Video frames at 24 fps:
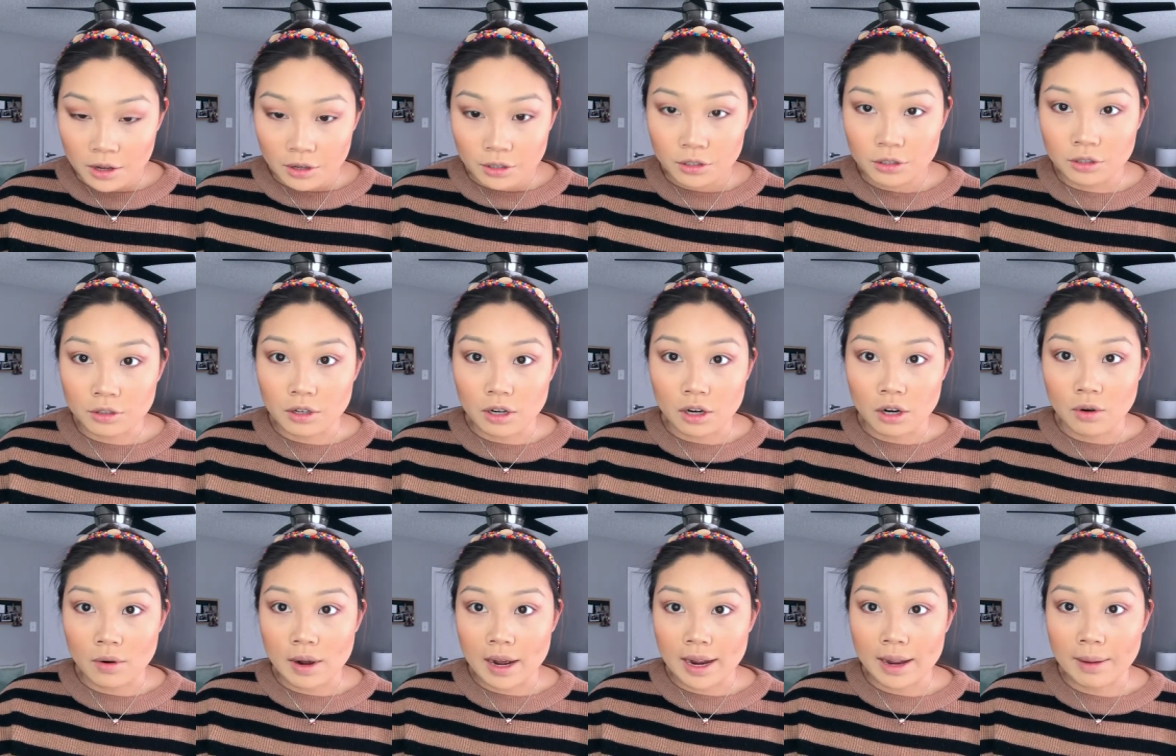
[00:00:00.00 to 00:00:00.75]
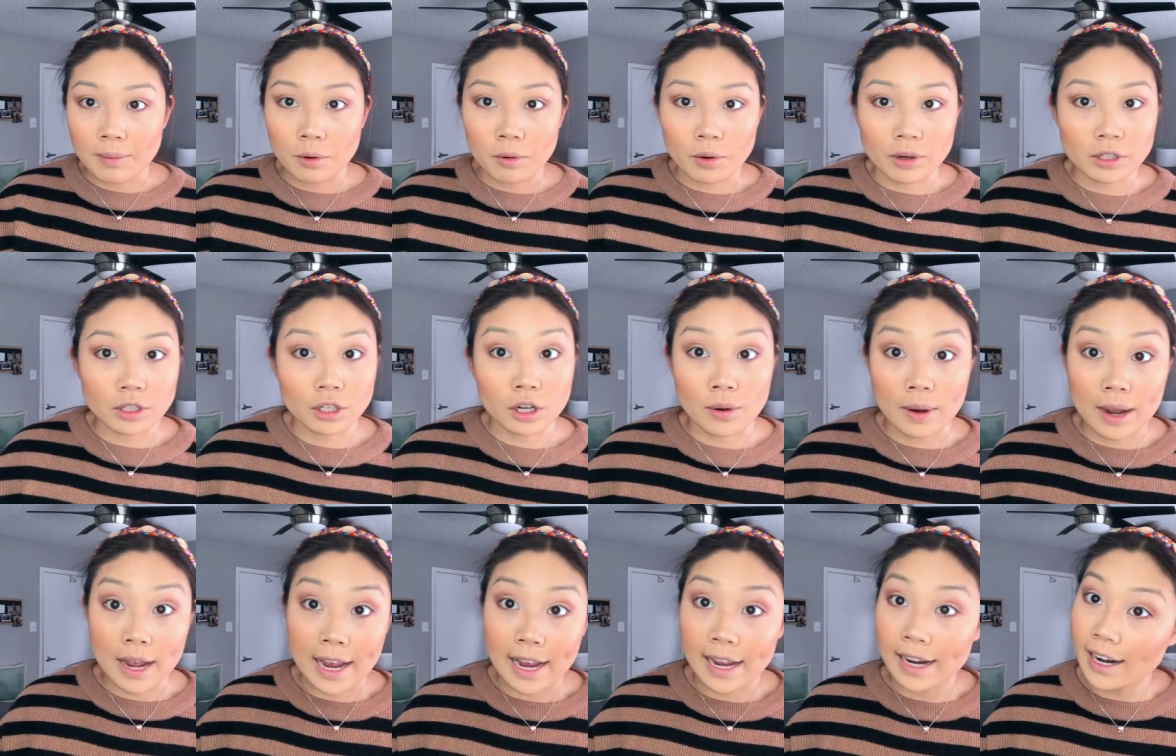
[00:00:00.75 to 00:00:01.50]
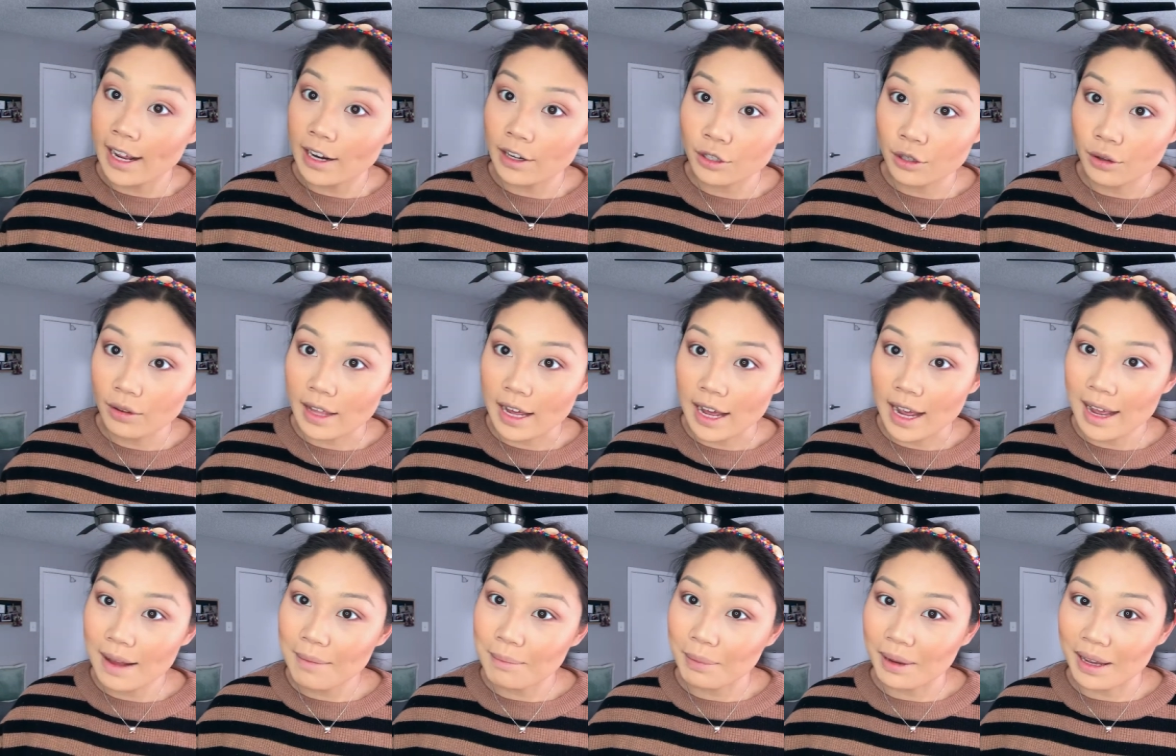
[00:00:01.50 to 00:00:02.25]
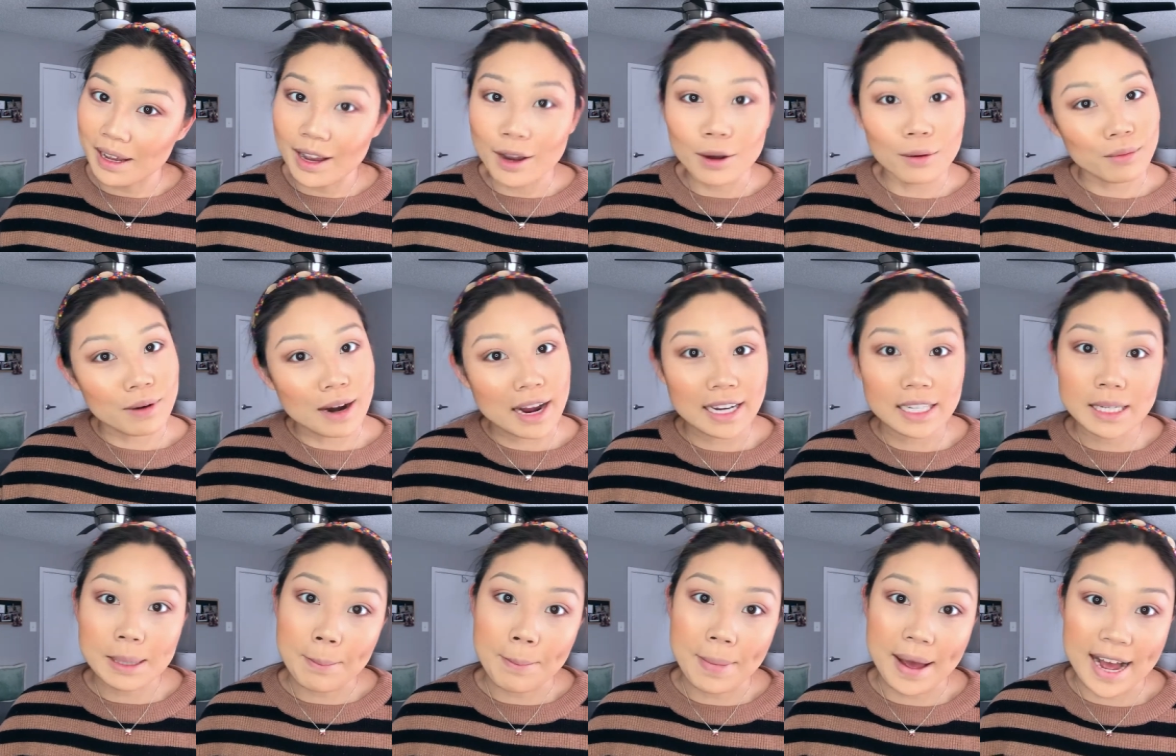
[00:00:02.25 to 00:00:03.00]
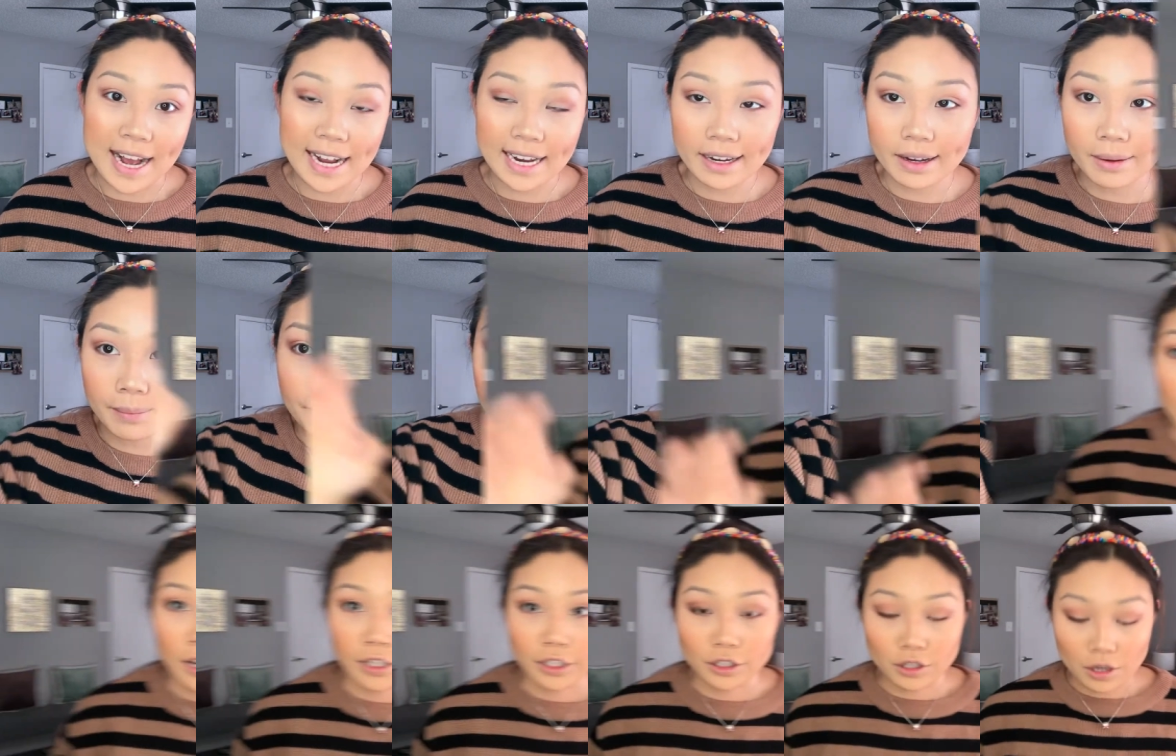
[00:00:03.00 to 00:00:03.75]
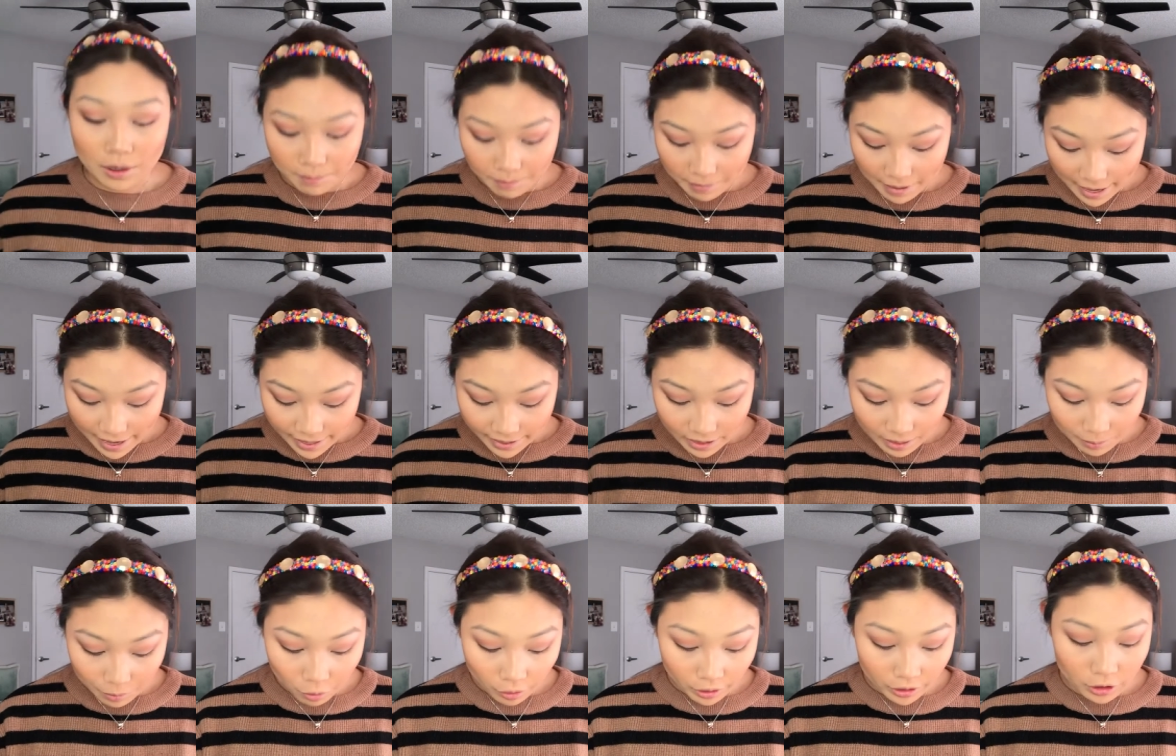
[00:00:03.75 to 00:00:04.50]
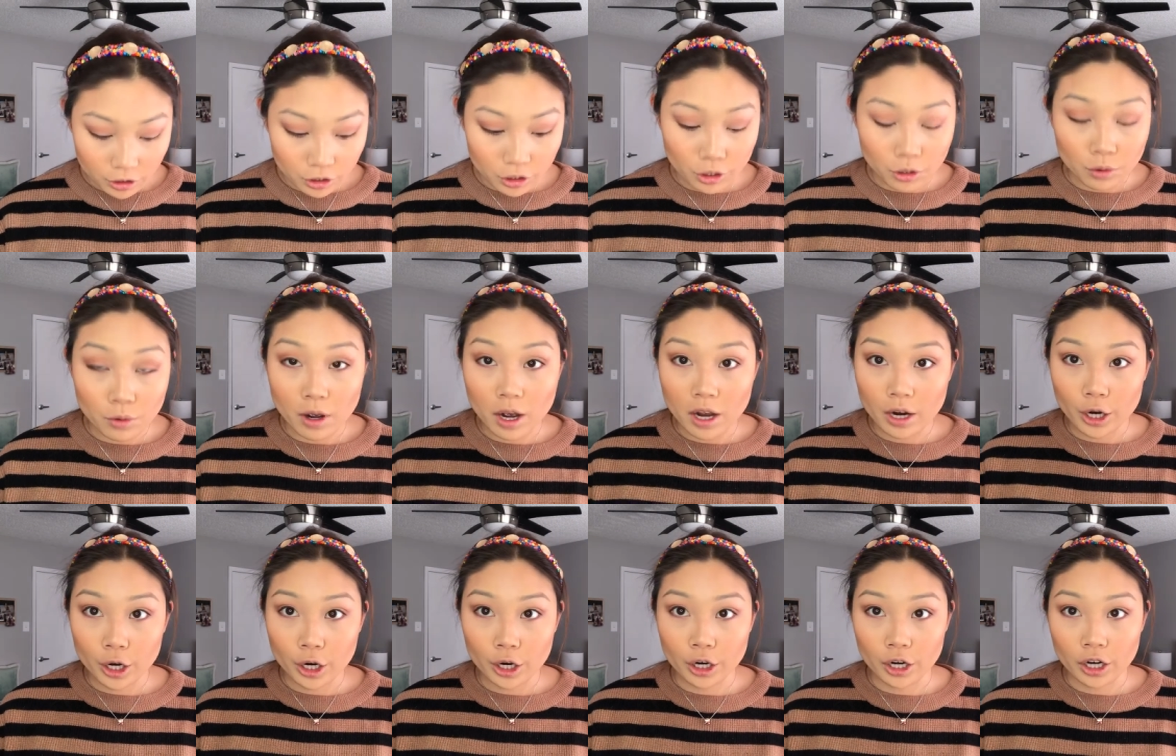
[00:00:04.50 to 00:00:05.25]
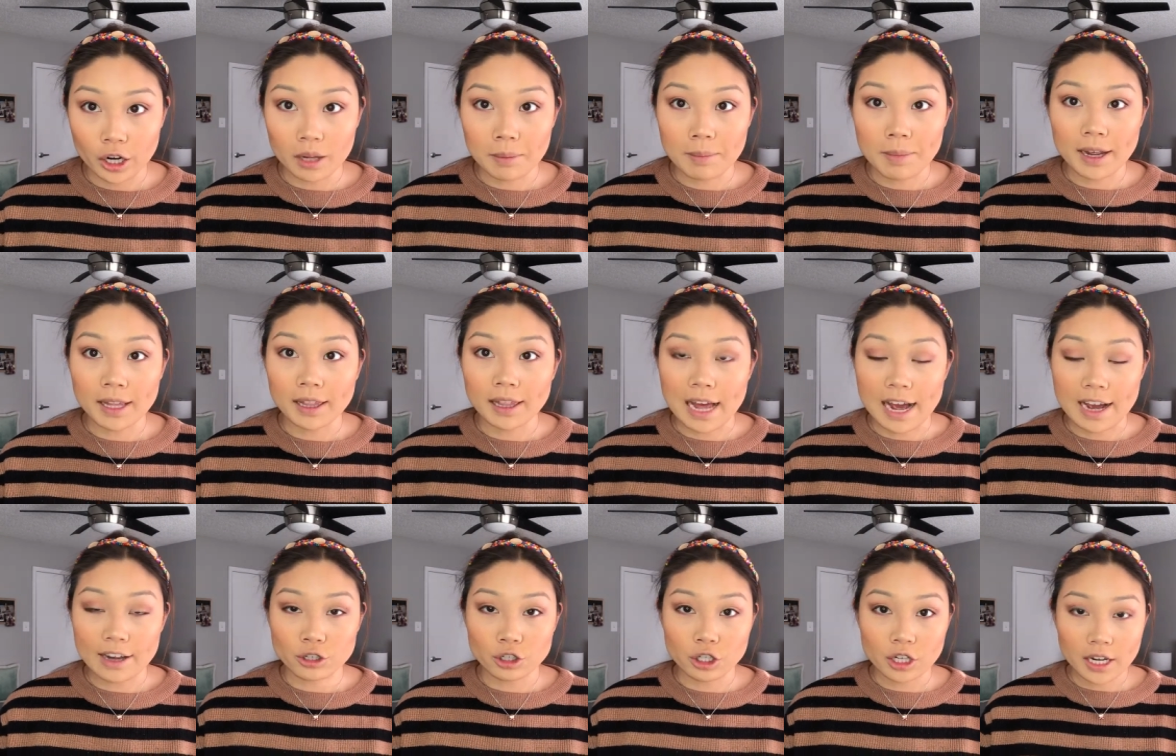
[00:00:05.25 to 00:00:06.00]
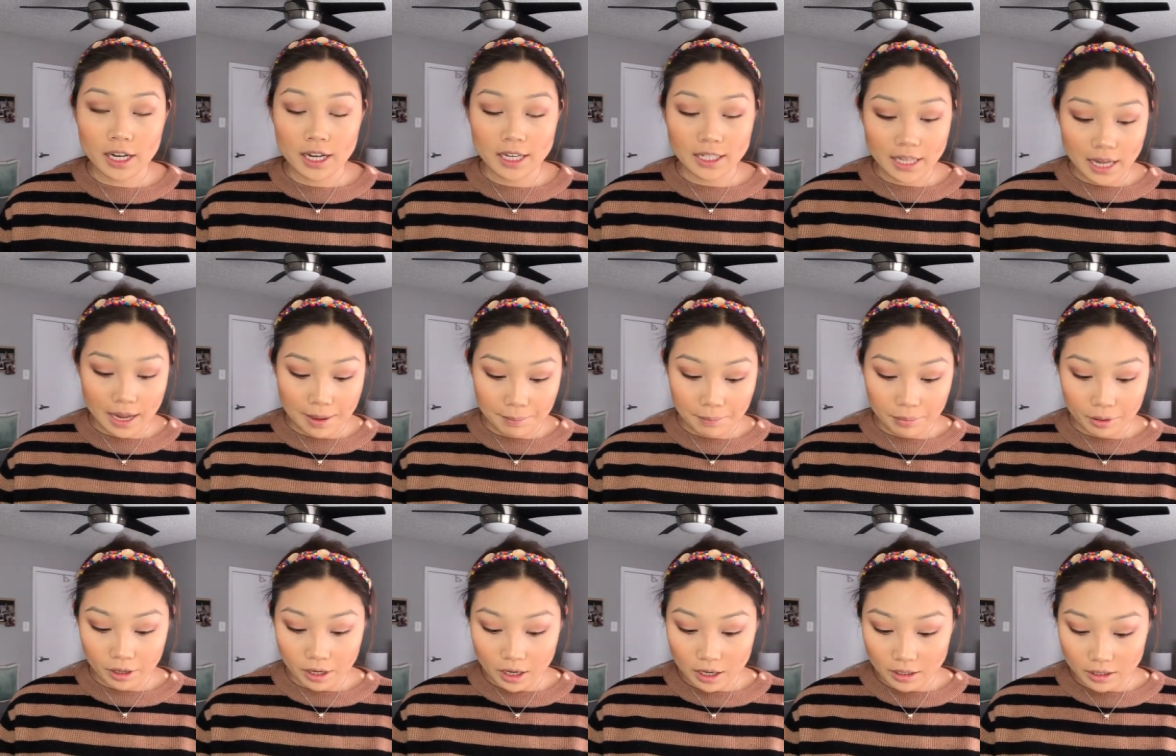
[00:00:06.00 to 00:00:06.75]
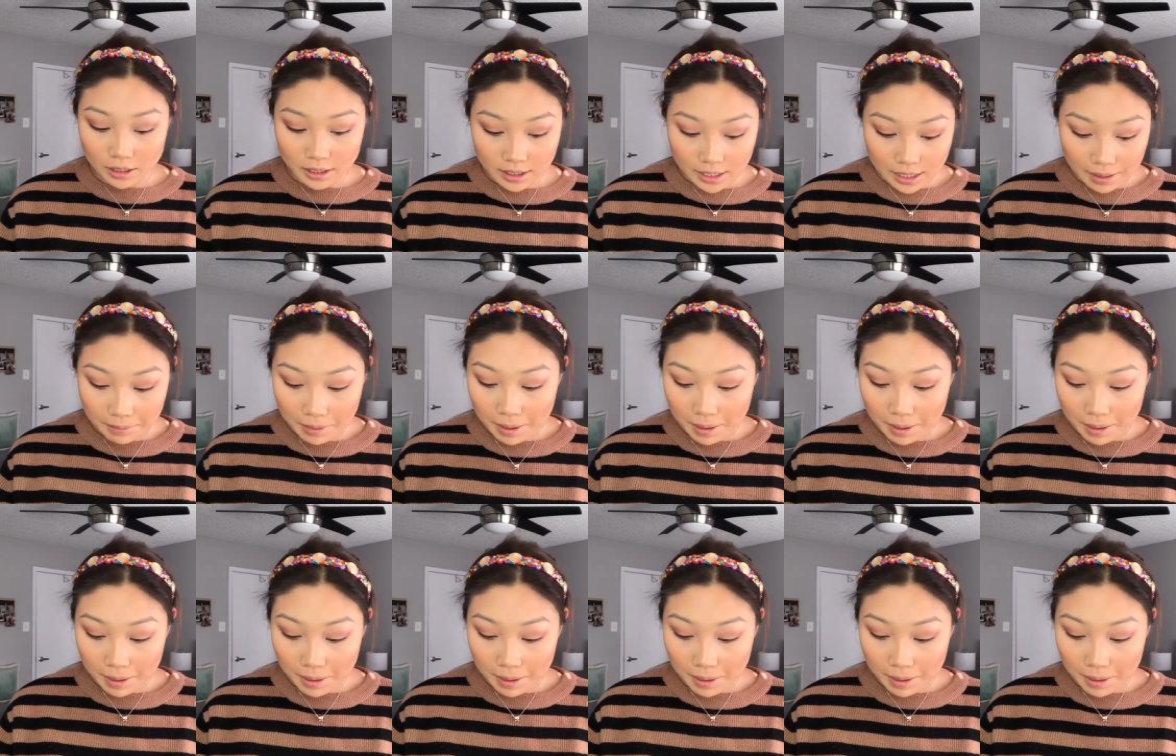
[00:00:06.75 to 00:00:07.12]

So I am going to go ahead and do that and be right back. Alright, so I'm back and I'm going to curl my lashes and put on some